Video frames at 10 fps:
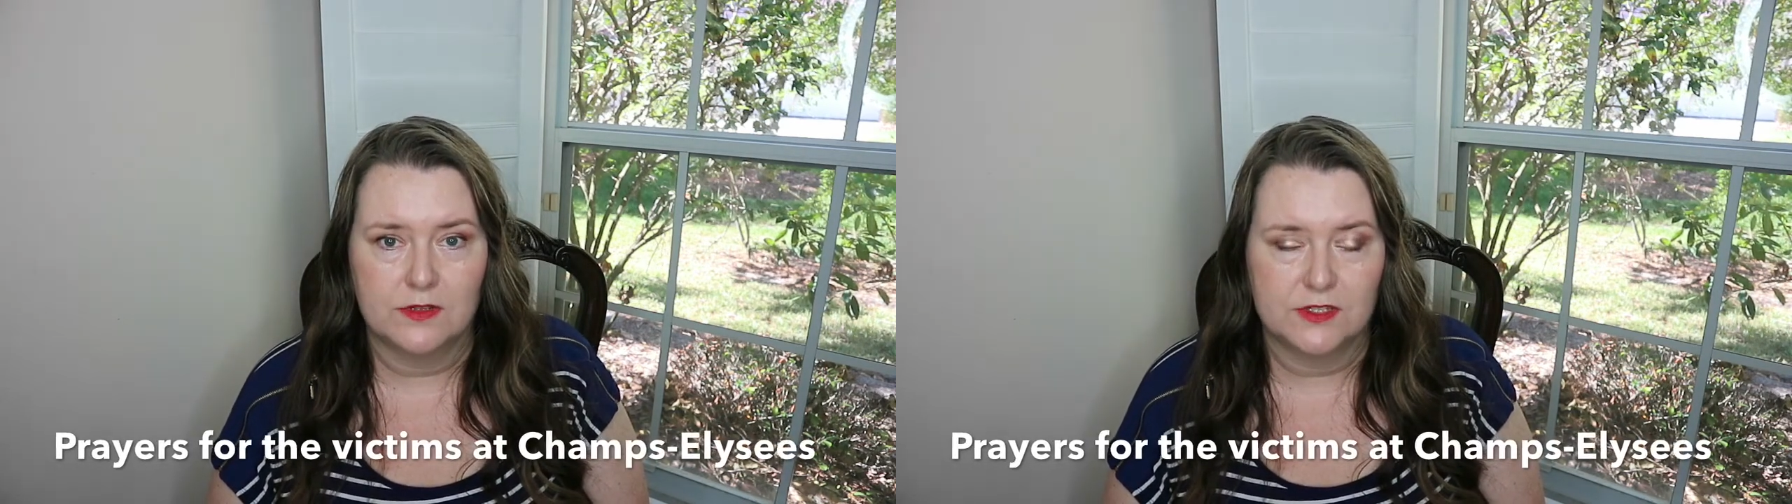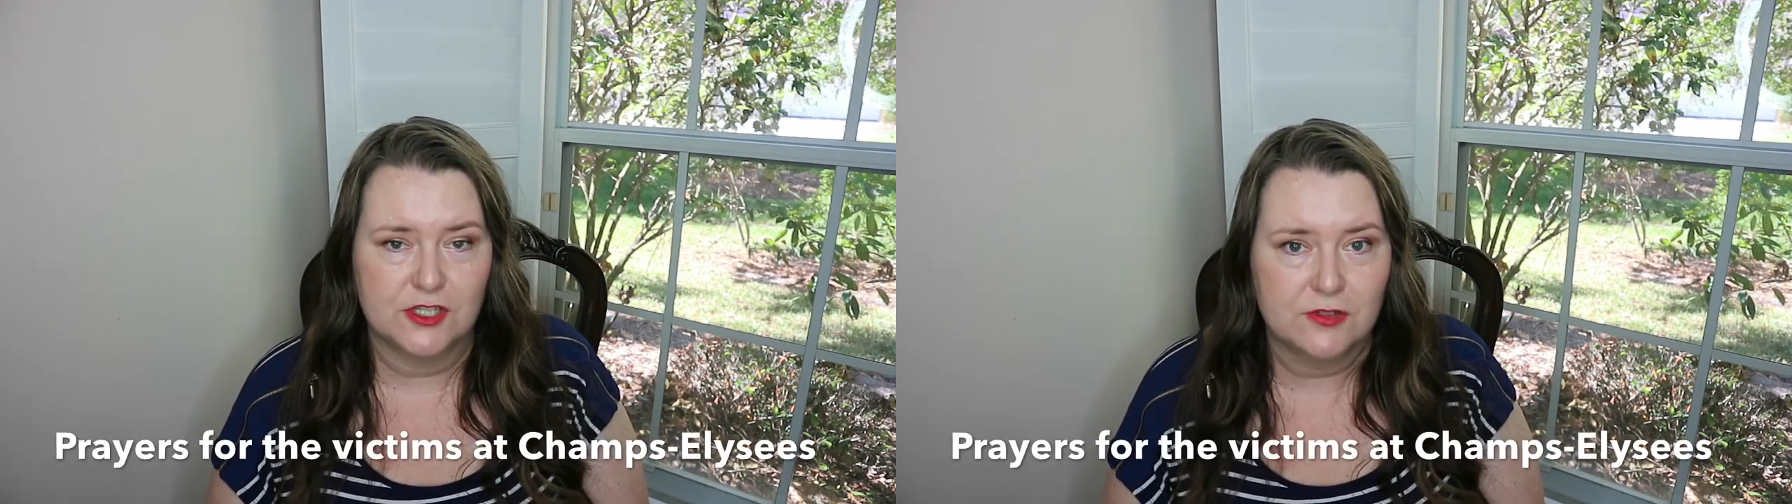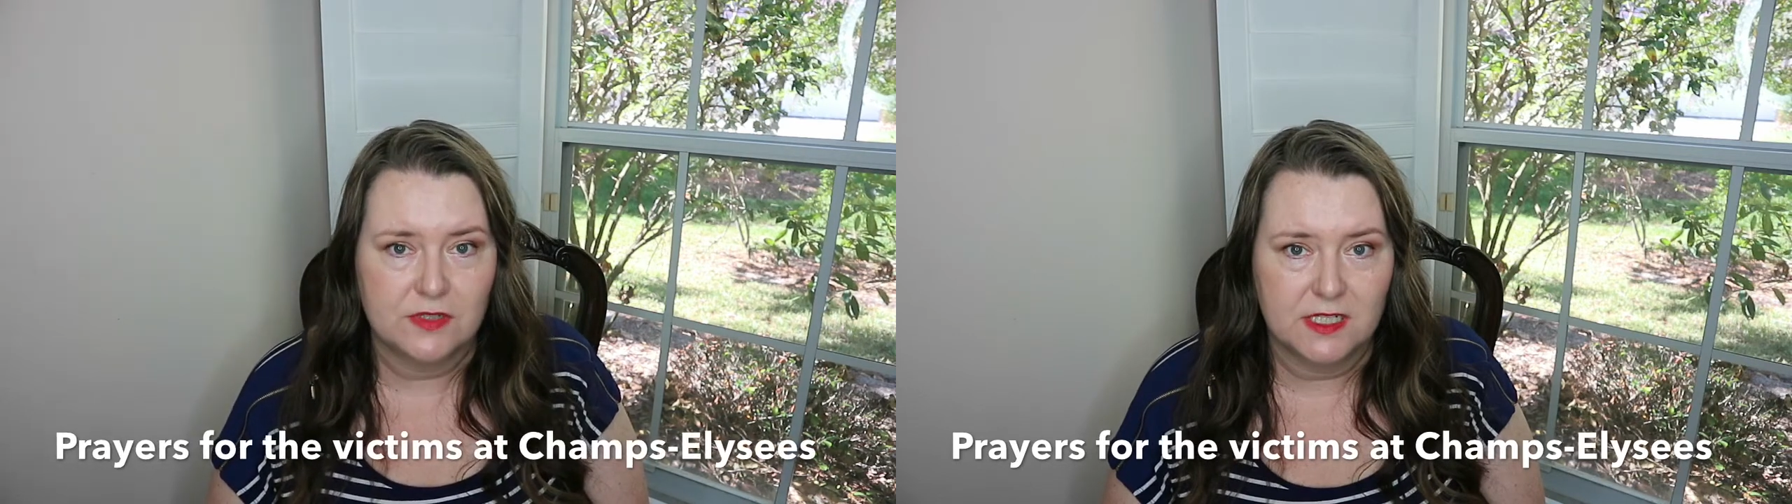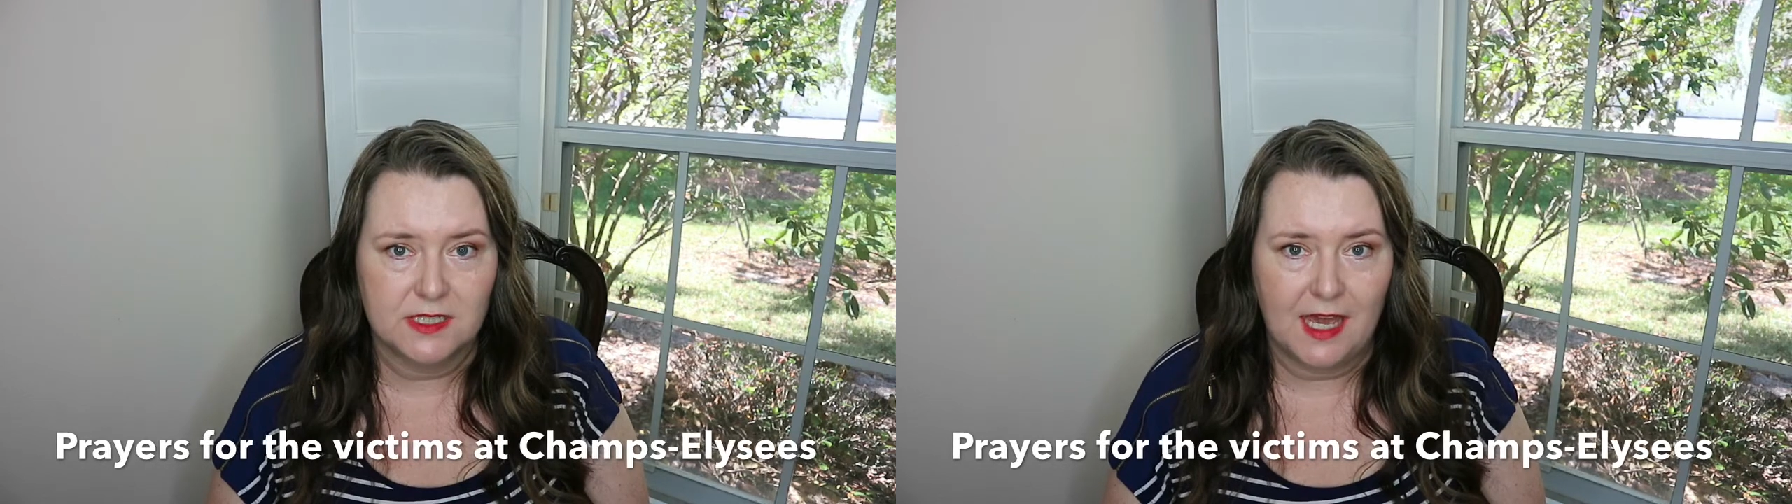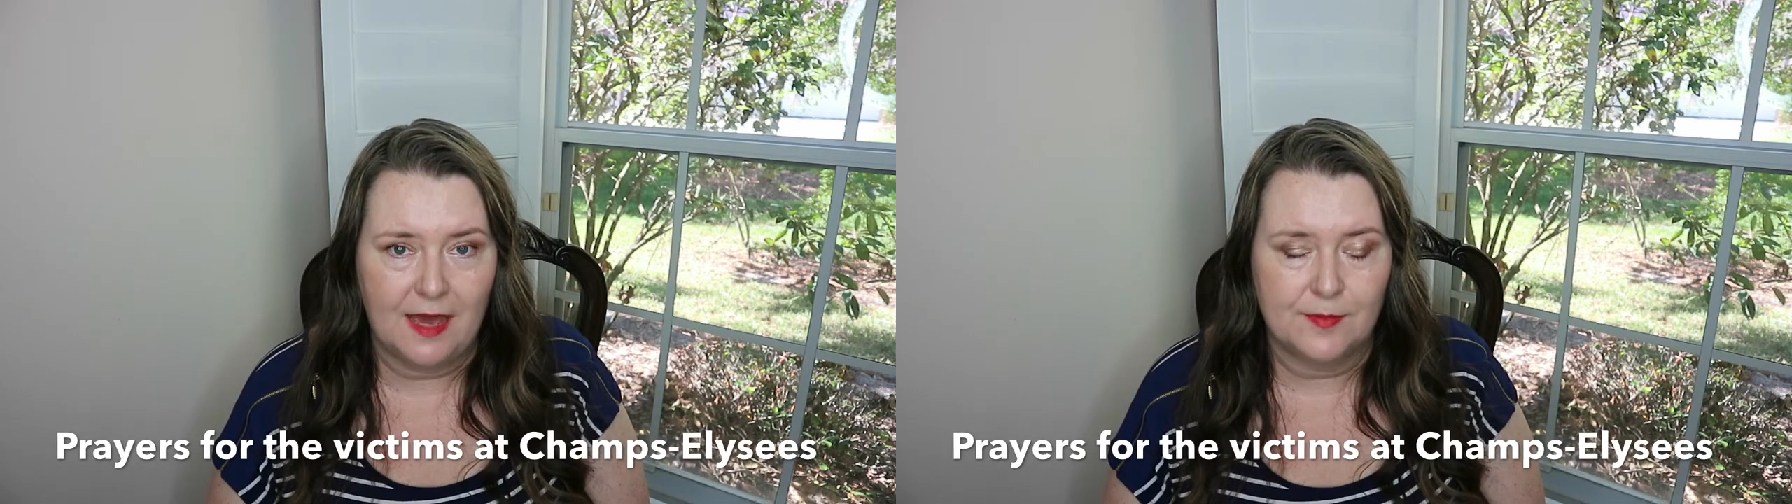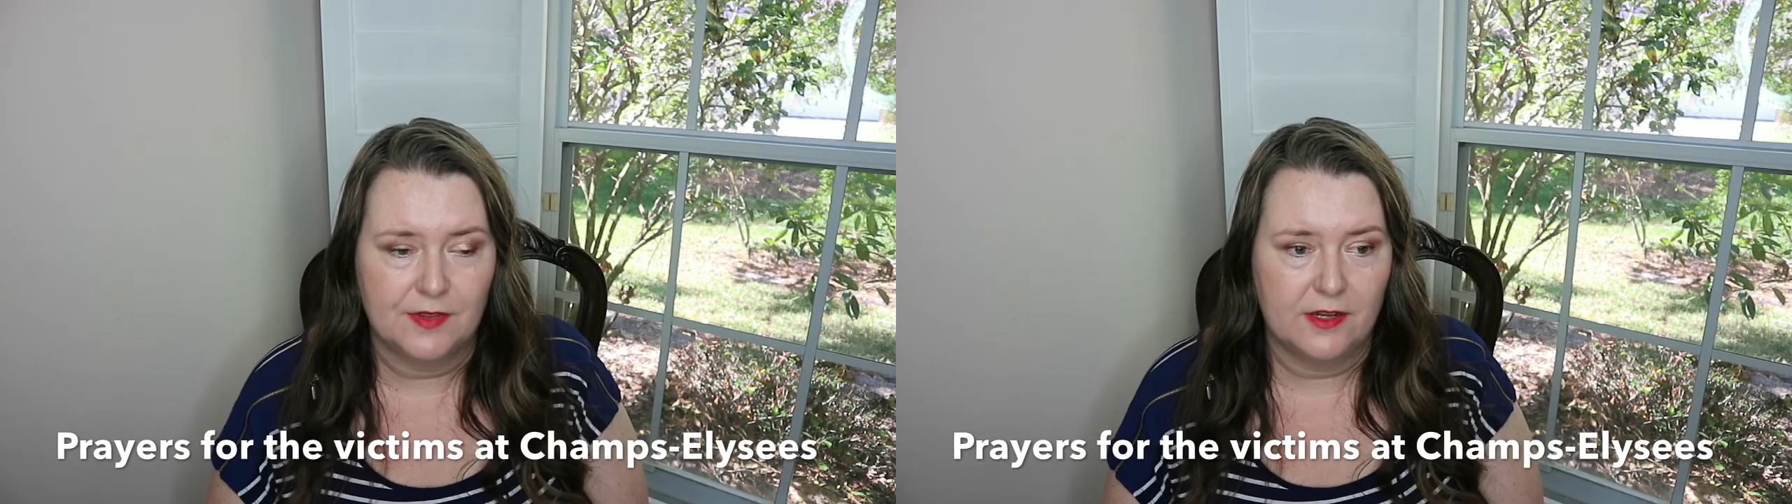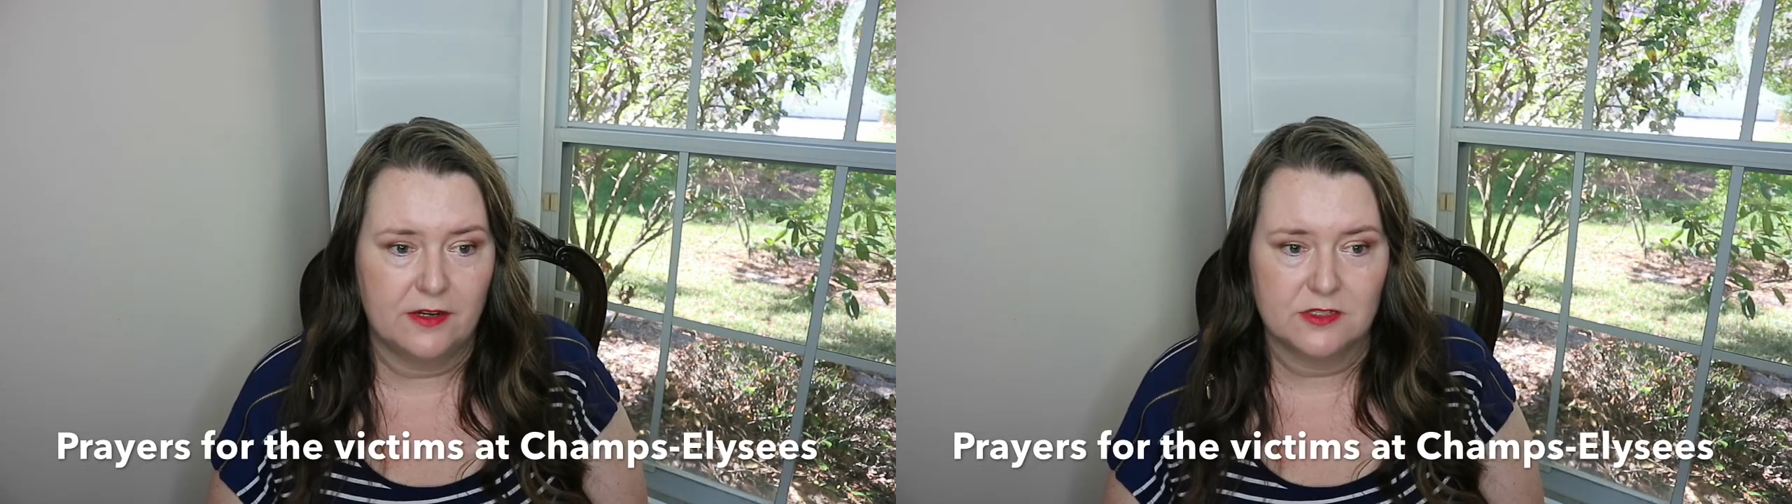the shooting that happened there